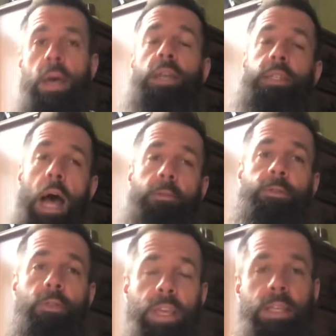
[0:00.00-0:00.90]

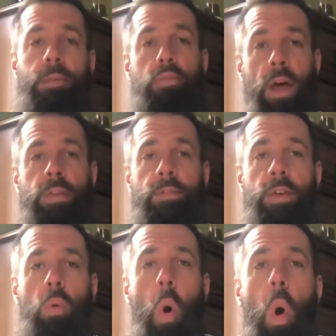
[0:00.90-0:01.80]
Samavritti, breath of
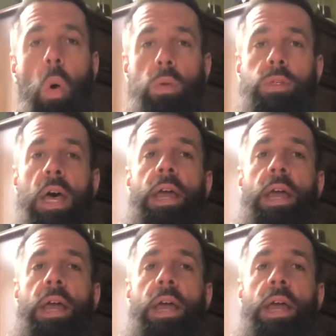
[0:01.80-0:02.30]
equal holds.